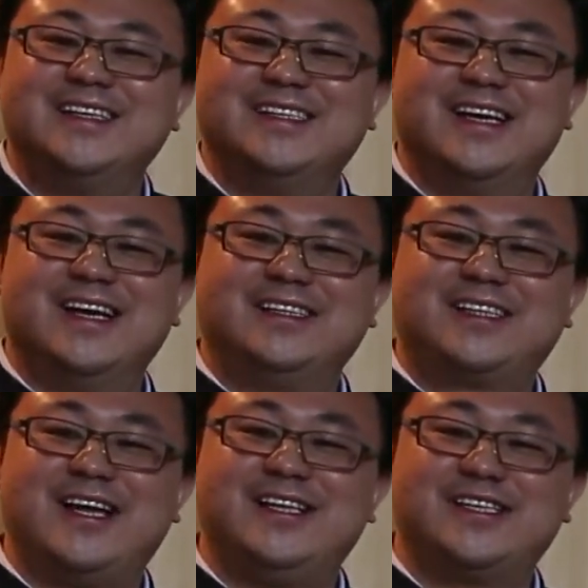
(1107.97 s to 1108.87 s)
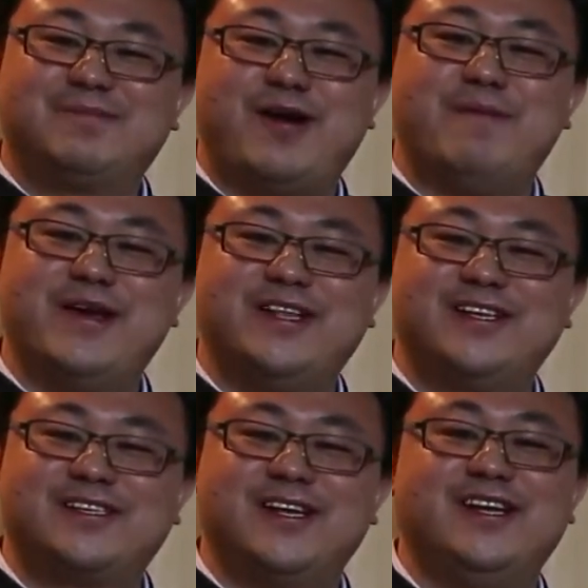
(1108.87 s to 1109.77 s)
the Chinese Prime
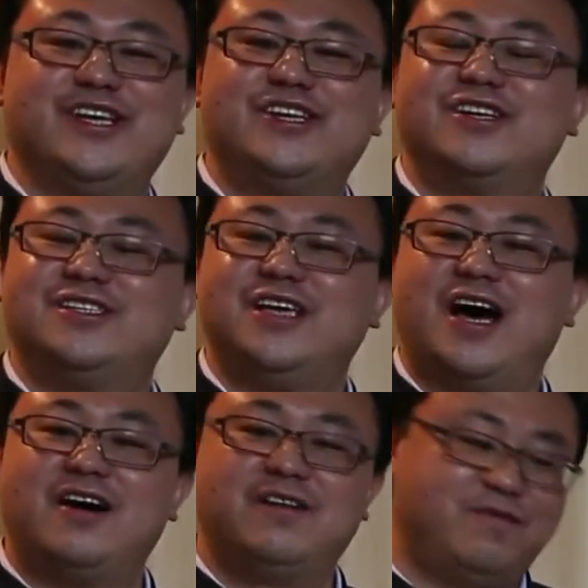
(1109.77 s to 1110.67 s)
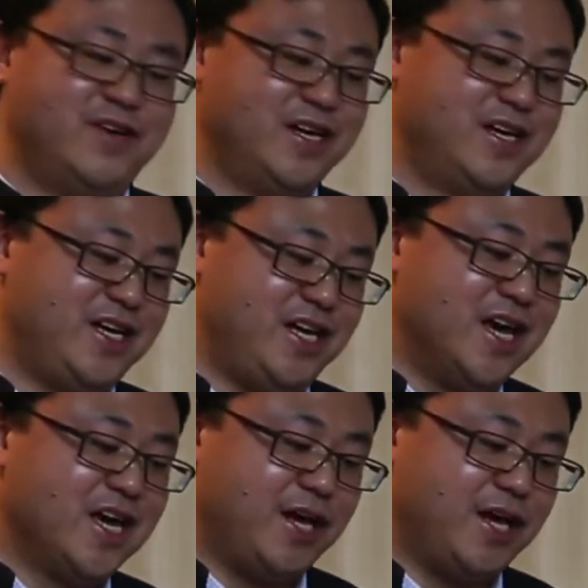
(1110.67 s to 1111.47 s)
Minister Li Keqiang when he